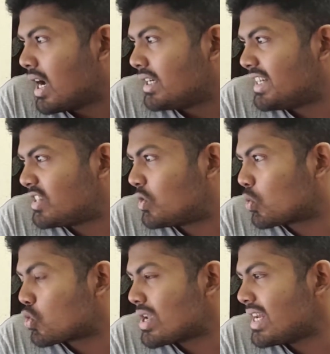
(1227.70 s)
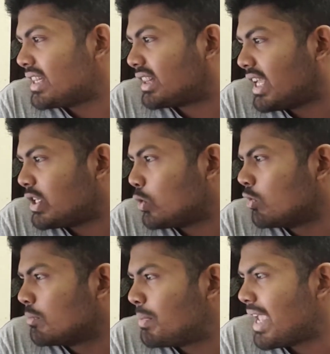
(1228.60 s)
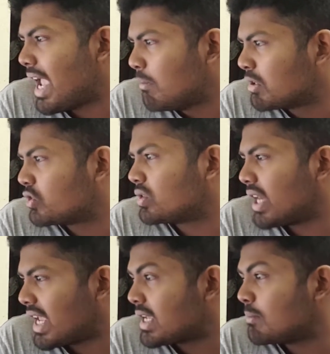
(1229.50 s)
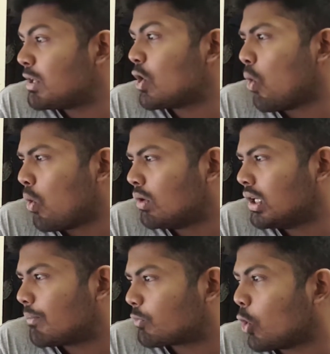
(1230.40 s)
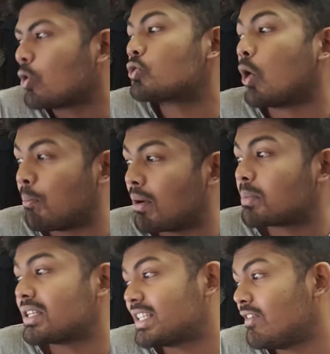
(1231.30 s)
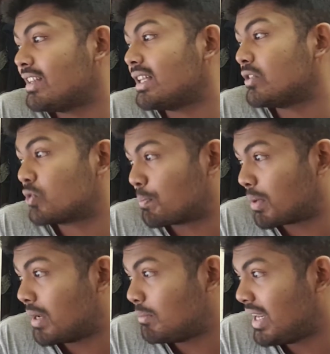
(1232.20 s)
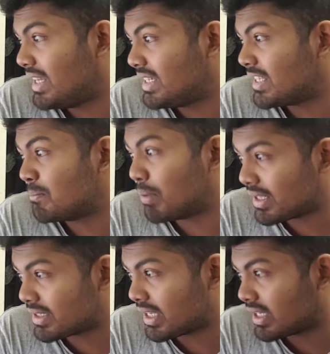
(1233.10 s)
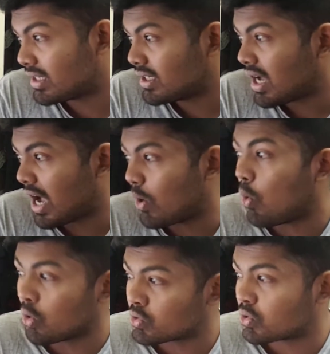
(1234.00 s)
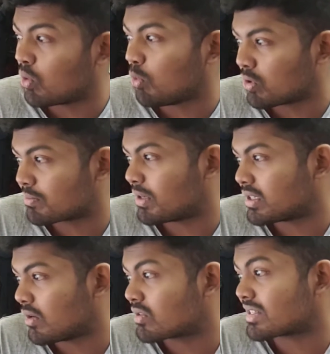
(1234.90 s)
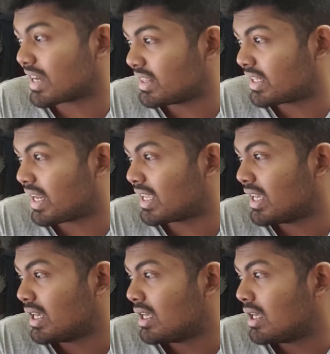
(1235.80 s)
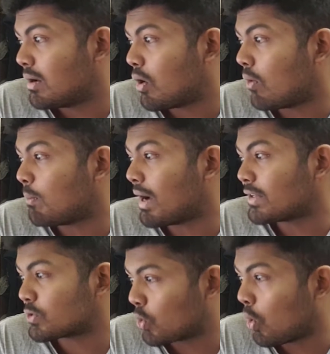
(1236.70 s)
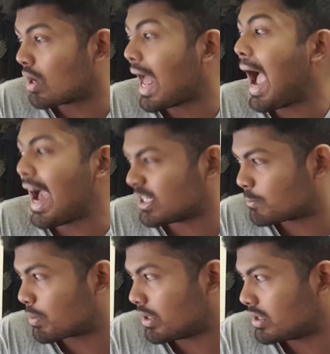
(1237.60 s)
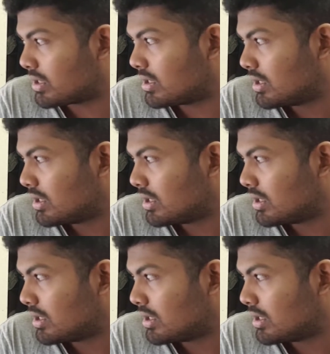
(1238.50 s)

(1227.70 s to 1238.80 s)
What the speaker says: Did you really think you would be able to take me over? On top of receiving that supreme deity's blessing, I also was bent on strengthening of my soul and spirit.